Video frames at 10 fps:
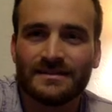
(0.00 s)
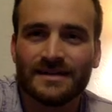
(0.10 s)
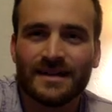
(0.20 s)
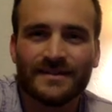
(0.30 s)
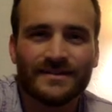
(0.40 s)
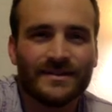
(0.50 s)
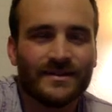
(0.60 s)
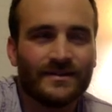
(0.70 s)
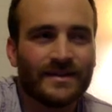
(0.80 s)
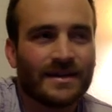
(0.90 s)
I don't
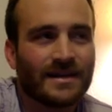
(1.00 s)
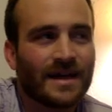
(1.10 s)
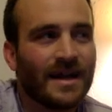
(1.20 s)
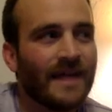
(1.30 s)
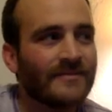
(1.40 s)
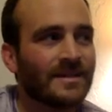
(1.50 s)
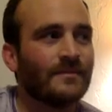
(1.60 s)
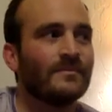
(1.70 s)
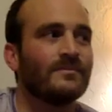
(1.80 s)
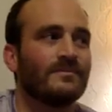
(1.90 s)
know. Like I have
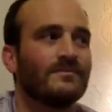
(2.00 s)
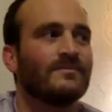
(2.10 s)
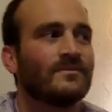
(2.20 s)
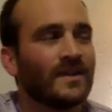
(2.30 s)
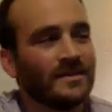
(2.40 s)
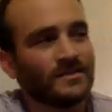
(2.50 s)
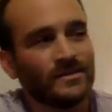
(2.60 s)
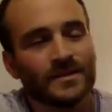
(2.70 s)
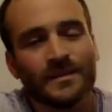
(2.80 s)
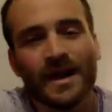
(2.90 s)
some friends who
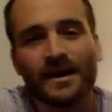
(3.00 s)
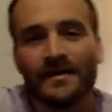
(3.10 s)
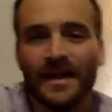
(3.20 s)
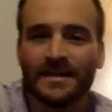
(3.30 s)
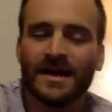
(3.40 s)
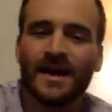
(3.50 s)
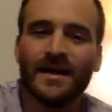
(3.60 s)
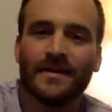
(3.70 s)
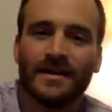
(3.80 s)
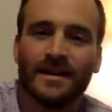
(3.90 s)
look back on that
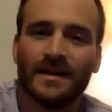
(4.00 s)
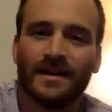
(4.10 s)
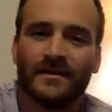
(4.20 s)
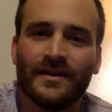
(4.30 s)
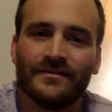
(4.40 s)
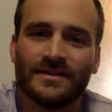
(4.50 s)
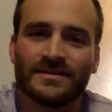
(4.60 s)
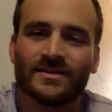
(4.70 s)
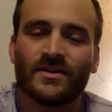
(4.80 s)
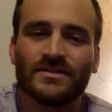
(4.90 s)
time and they kind of have
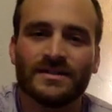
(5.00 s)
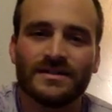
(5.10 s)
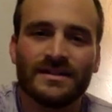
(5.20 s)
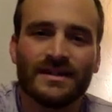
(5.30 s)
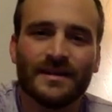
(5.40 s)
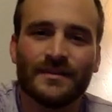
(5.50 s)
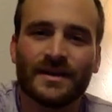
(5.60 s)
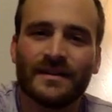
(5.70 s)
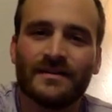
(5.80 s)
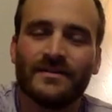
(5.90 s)
nostalgia, and I'm
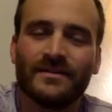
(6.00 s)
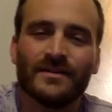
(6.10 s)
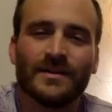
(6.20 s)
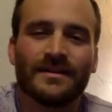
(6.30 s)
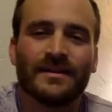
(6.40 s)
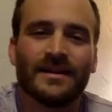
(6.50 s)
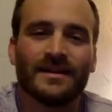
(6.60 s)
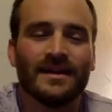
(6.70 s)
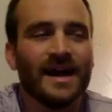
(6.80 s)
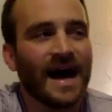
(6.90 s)
kind of a little bit like,
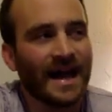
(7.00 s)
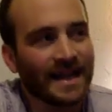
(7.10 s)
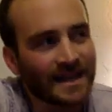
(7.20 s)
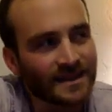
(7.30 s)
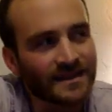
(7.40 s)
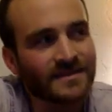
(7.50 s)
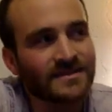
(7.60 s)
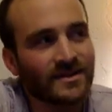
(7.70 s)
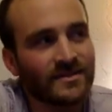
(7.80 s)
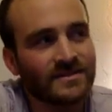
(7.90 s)
I get the
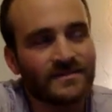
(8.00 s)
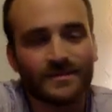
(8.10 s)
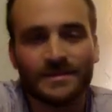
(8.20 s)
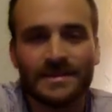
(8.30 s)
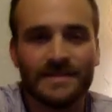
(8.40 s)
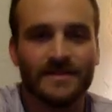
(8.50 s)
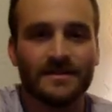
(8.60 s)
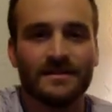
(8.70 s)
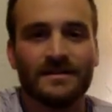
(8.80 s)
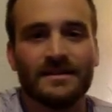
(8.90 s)
nostalgia for being
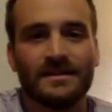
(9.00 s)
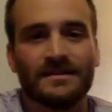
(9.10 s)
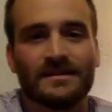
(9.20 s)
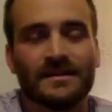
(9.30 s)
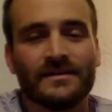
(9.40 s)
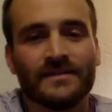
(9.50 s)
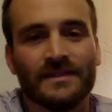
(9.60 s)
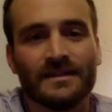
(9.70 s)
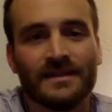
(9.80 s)
young and stuff, and